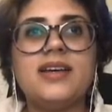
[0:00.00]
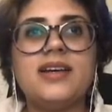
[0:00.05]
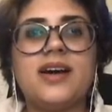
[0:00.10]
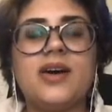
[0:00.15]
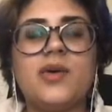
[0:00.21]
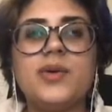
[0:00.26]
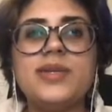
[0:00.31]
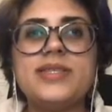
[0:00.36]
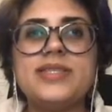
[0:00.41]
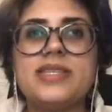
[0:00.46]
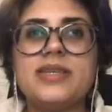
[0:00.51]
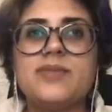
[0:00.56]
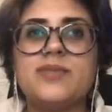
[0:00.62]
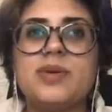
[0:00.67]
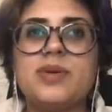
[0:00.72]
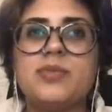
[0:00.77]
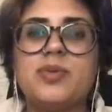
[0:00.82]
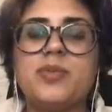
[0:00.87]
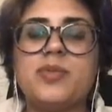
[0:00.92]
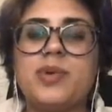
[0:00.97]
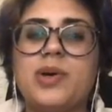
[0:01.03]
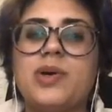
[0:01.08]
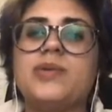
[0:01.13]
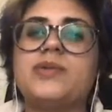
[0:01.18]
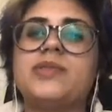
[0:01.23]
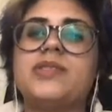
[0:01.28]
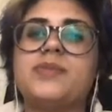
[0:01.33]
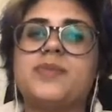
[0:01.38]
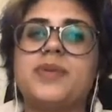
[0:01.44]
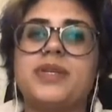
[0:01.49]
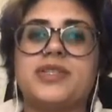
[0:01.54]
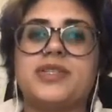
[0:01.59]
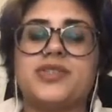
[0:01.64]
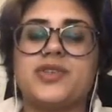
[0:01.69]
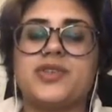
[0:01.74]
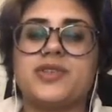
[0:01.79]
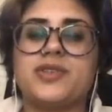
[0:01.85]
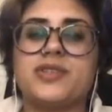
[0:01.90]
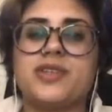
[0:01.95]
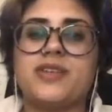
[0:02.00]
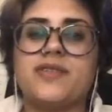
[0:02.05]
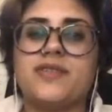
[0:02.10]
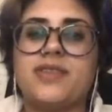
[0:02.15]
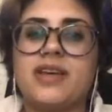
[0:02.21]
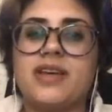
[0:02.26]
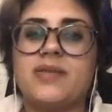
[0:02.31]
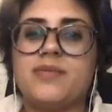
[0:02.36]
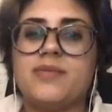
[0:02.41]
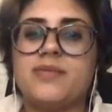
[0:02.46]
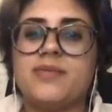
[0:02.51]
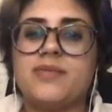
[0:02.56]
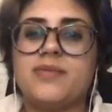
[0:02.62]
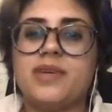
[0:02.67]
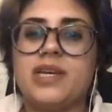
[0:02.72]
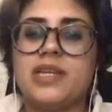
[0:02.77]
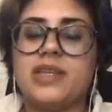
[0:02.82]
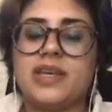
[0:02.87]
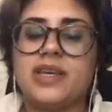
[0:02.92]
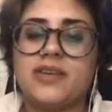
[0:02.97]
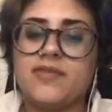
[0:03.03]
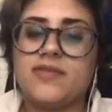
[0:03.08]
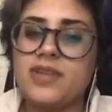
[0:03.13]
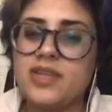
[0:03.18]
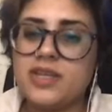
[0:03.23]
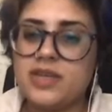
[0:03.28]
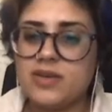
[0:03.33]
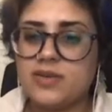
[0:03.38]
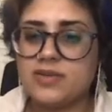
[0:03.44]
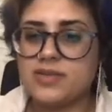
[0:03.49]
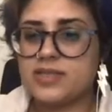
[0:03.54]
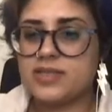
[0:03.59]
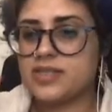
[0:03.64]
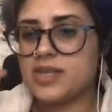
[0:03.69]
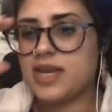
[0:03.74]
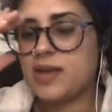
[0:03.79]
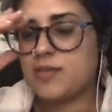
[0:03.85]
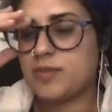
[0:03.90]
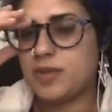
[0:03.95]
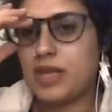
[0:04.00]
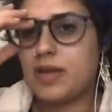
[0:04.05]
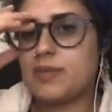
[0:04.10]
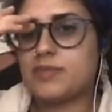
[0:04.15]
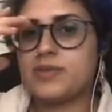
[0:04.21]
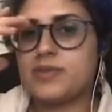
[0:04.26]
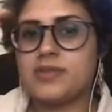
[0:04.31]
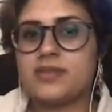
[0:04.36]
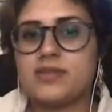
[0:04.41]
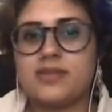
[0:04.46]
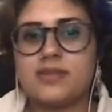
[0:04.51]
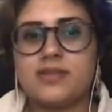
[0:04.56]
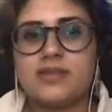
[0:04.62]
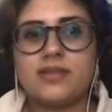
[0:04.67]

always see people post pictures of them and like videos and time lapse